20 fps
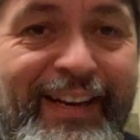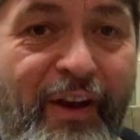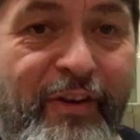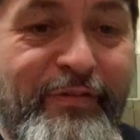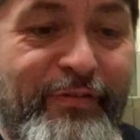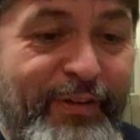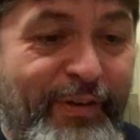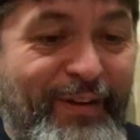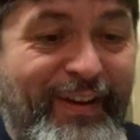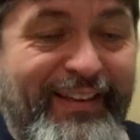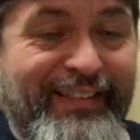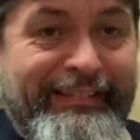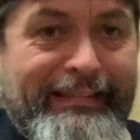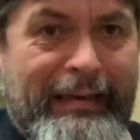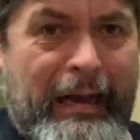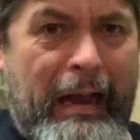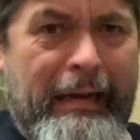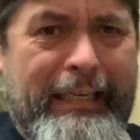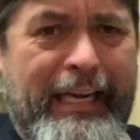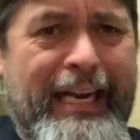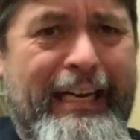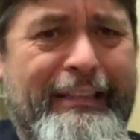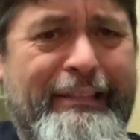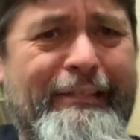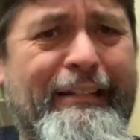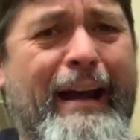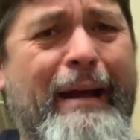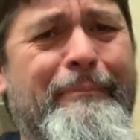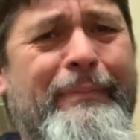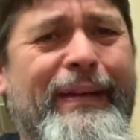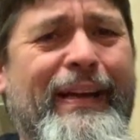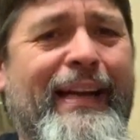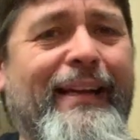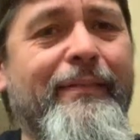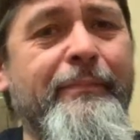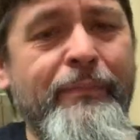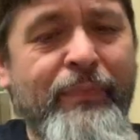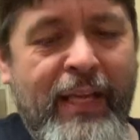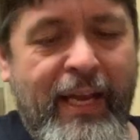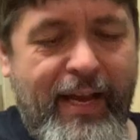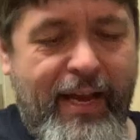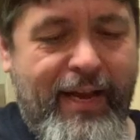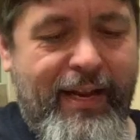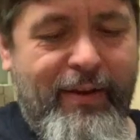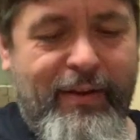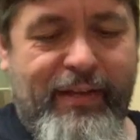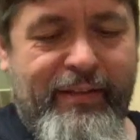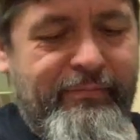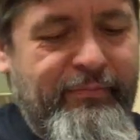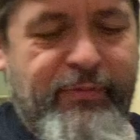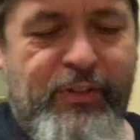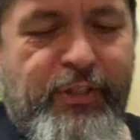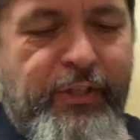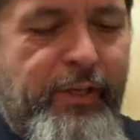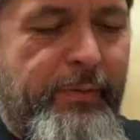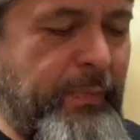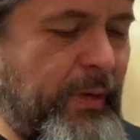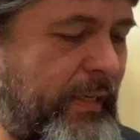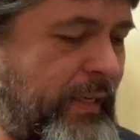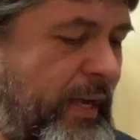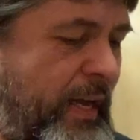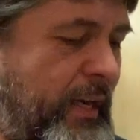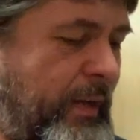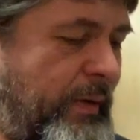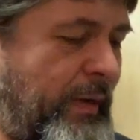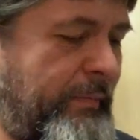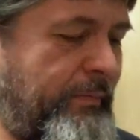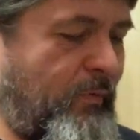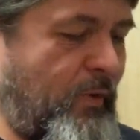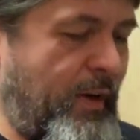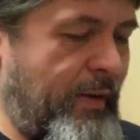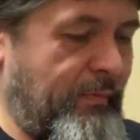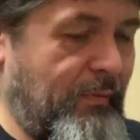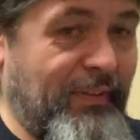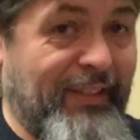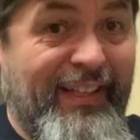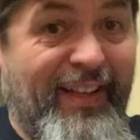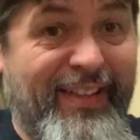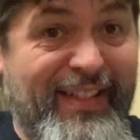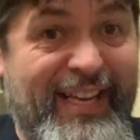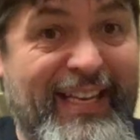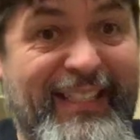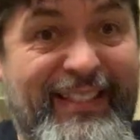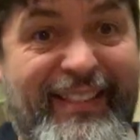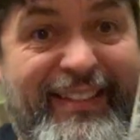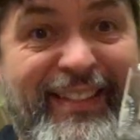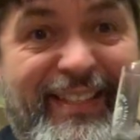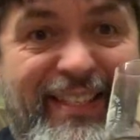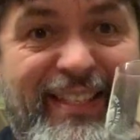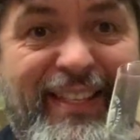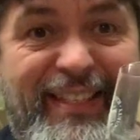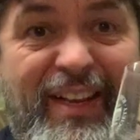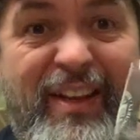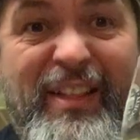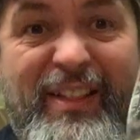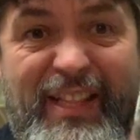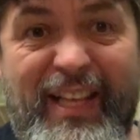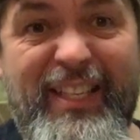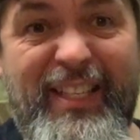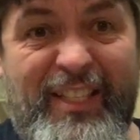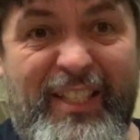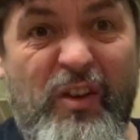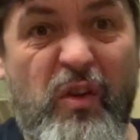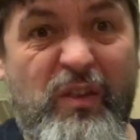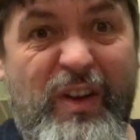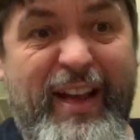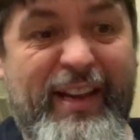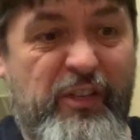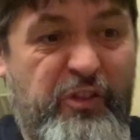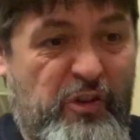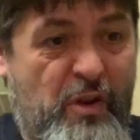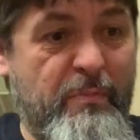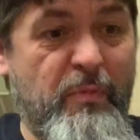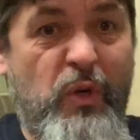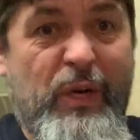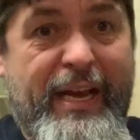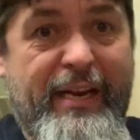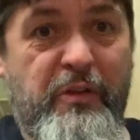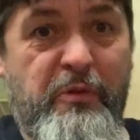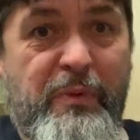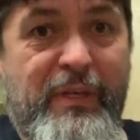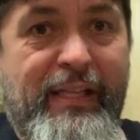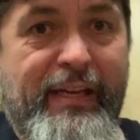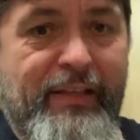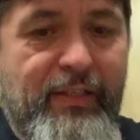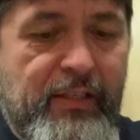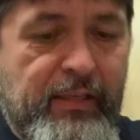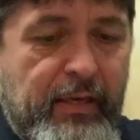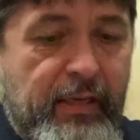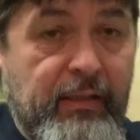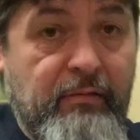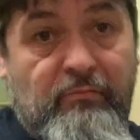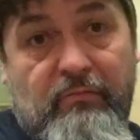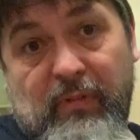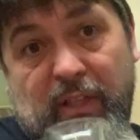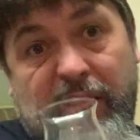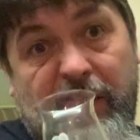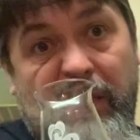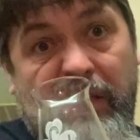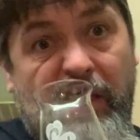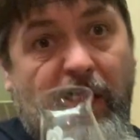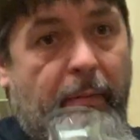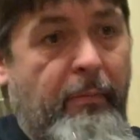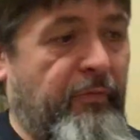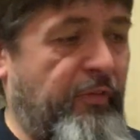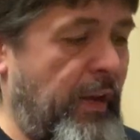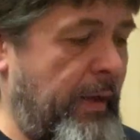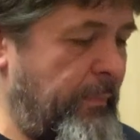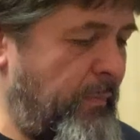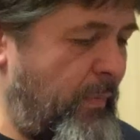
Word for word: I feel like, I'm going to drop it. Anyway, stupid. Anyway, right, like this. This, uh, this is on edge. I'm on edge with this. This is comfy.